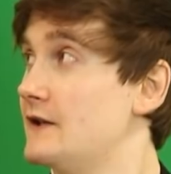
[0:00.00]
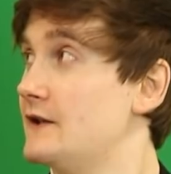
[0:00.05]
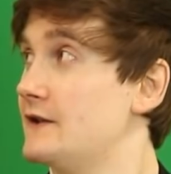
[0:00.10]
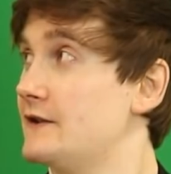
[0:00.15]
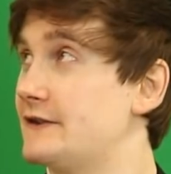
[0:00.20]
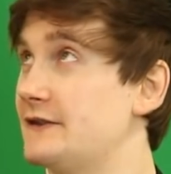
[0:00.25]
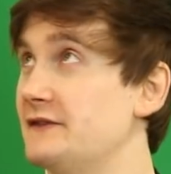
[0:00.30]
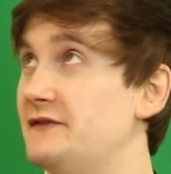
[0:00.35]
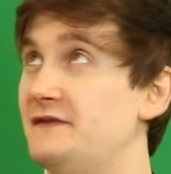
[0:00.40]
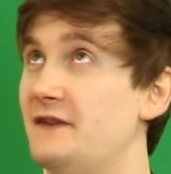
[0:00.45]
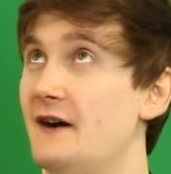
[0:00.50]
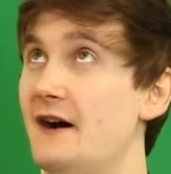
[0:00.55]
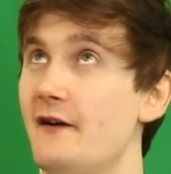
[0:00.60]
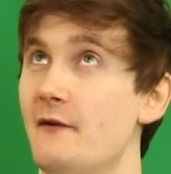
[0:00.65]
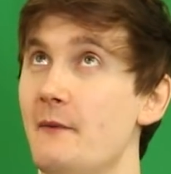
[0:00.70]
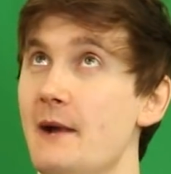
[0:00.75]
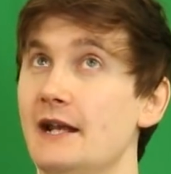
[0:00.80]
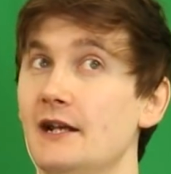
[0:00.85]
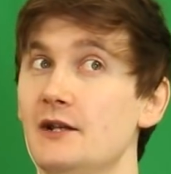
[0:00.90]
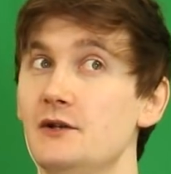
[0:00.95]
So far
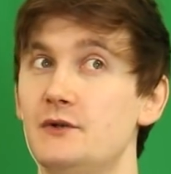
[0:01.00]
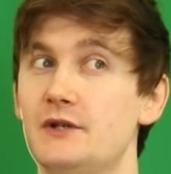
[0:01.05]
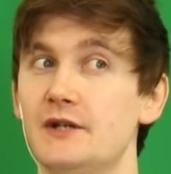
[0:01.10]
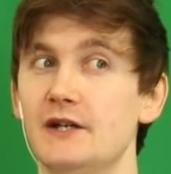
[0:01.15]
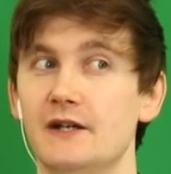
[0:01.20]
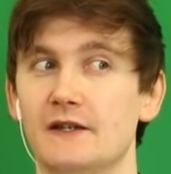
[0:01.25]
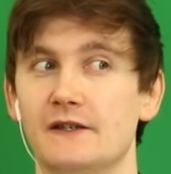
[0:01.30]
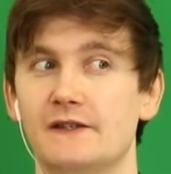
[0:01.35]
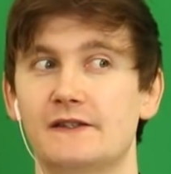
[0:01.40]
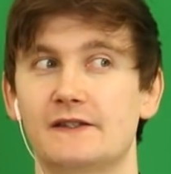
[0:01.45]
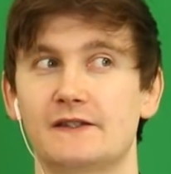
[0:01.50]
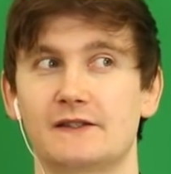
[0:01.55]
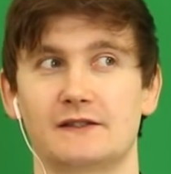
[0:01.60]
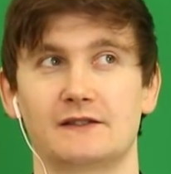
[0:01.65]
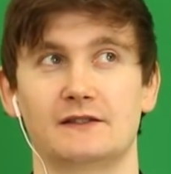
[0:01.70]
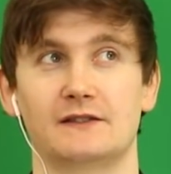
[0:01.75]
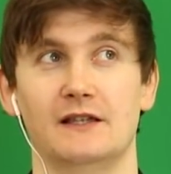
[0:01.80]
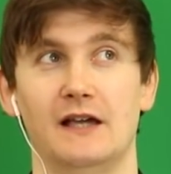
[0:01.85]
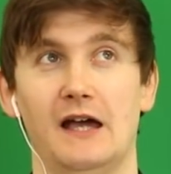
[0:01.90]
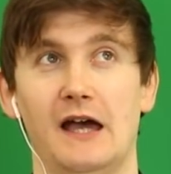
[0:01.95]
away,
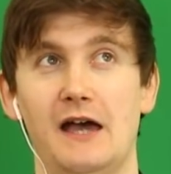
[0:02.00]
Lucas.